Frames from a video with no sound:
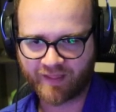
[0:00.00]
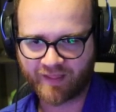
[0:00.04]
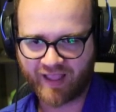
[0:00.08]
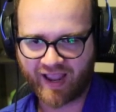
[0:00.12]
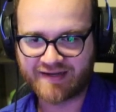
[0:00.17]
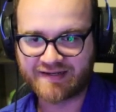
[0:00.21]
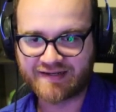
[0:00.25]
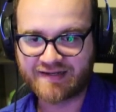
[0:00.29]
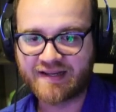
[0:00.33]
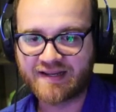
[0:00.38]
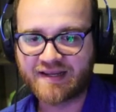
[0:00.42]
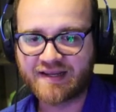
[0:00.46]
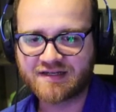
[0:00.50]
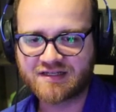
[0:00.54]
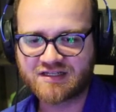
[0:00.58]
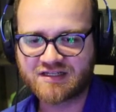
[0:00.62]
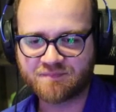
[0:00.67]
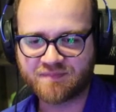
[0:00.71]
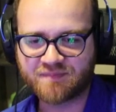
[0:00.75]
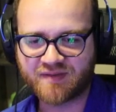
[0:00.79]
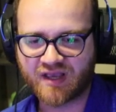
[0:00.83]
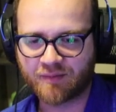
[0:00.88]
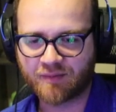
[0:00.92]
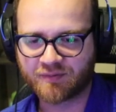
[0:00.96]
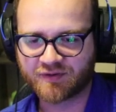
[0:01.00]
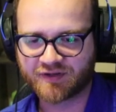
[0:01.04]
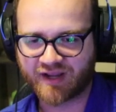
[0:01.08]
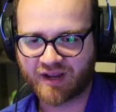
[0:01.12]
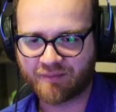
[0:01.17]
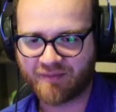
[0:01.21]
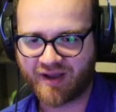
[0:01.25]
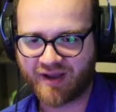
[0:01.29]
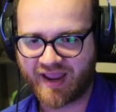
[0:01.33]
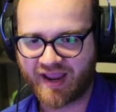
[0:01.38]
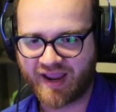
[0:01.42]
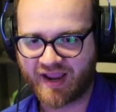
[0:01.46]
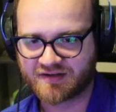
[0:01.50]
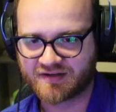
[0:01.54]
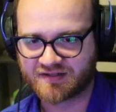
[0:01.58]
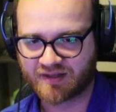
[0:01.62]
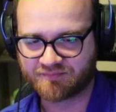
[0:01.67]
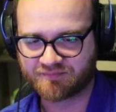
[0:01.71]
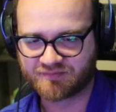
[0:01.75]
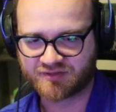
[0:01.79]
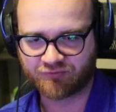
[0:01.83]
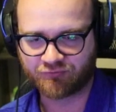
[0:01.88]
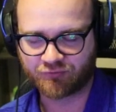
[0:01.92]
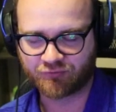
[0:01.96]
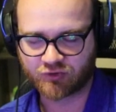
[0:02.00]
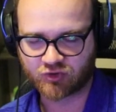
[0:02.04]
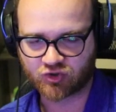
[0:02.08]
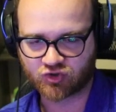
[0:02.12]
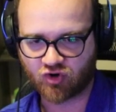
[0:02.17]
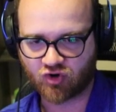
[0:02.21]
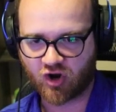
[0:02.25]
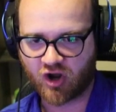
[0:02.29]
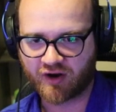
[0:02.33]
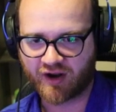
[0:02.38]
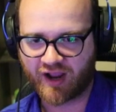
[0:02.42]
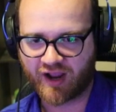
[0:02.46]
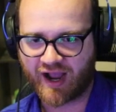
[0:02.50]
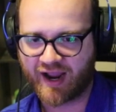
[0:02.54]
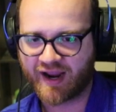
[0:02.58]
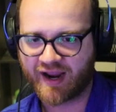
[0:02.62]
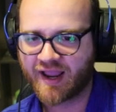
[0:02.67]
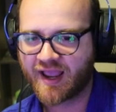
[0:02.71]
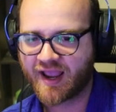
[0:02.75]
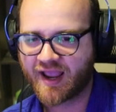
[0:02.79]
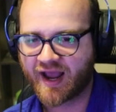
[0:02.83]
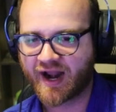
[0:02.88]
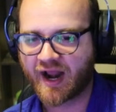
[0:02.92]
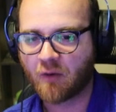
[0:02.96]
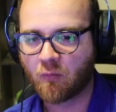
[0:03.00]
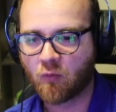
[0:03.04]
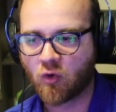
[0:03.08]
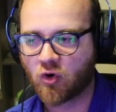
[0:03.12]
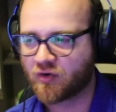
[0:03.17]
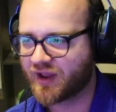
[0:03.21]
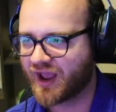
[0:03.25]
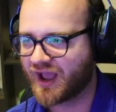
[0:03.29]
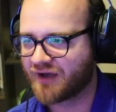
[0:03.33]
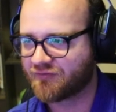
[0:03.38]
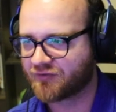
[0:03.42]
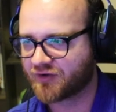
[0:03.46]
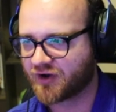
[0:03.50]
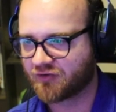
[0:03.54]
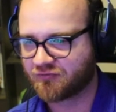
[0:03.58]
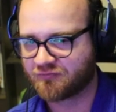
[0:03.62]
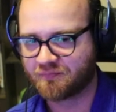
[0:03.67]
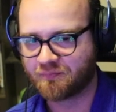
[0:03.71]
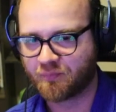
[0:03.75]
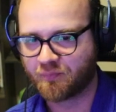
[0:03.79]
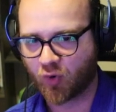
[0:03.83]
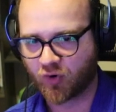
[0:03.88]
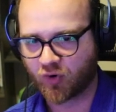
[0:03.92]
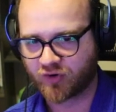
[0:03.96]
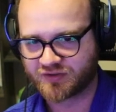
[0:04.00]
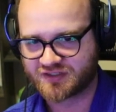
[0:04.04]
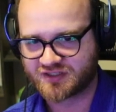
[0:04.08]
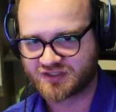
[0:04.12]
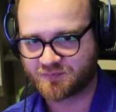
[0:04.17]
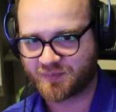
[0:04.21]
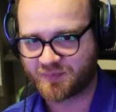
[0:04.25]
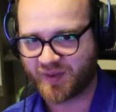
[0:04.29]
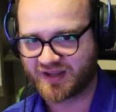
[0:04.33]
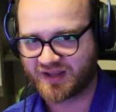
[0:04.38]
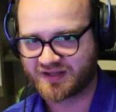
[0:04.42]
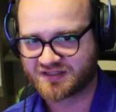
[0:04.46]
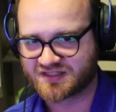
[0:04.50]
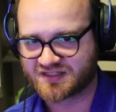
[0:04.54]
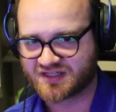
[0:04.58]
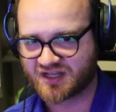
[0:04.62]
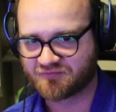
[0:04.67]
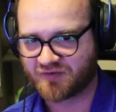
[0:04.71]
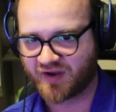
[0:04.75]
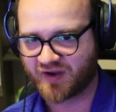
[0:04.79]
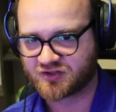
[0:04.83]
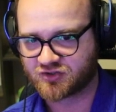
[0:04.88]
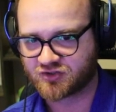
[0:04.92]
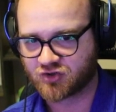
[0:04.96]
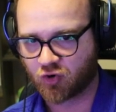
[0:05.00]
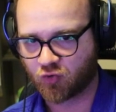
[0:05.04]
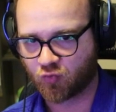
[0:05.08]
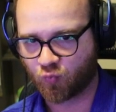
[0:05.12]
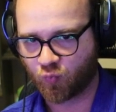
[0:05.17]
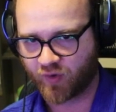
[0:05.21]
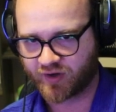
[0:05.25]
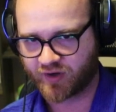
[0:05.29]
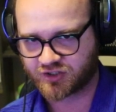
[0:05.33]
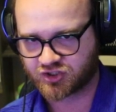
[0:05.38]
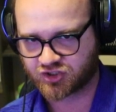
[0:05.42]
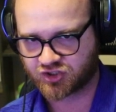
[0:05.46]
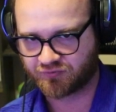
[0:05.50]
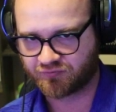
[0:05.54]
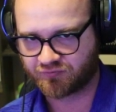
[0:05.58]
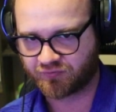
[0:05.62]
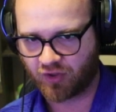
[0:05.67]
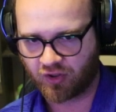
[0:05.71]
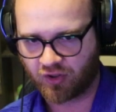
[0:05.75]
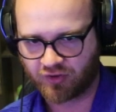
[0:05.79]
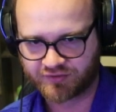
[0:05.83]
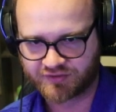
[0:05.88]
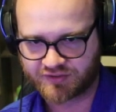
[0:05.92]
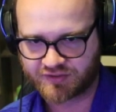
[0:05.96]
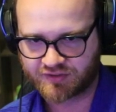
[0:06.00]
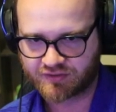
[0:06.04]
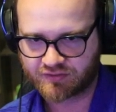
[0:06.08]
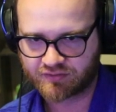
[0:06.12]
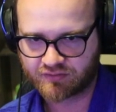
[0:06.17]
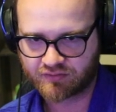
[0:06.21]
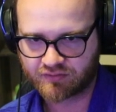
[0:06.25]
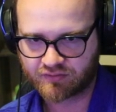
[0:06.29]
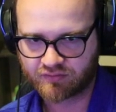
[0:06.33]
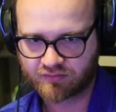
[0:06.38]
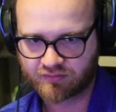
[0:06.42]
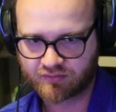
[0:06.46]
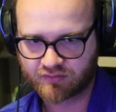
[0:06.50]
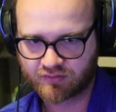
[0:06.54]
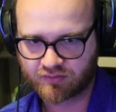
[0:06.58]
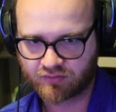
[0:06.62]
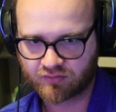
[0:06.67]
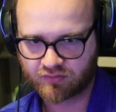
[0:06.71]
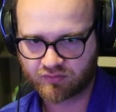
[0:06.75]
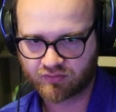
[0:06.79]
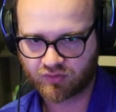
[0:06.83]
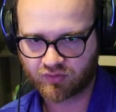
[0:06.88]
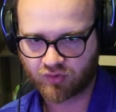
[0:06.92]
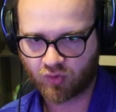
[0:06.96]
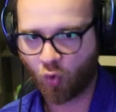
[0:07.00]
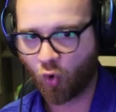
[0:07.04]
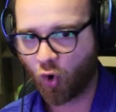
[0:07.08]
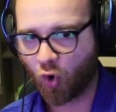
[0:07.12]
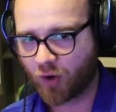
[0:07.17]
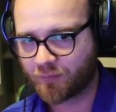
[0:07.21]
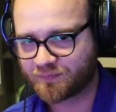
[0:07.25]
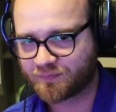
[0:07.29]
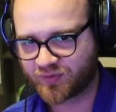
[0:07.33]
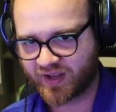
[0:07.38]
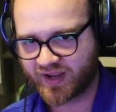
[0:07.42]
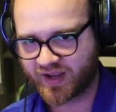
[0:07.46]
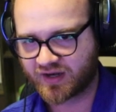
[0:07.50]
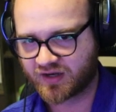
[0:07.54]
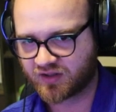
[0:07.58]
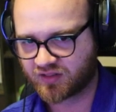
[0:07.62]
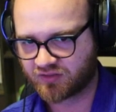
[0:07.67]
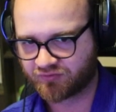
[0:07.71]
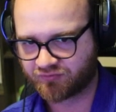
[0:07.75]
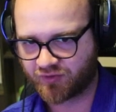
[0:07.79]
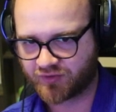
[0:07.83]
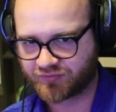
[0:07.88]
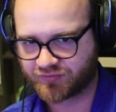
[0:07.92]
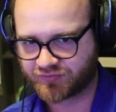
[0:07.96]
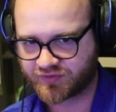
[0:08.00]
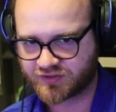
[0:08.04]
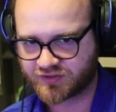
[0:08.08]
need to be able to get my hand empty for Strong Guy, and I won't have enough board space if I don't witch the vault or play into the vault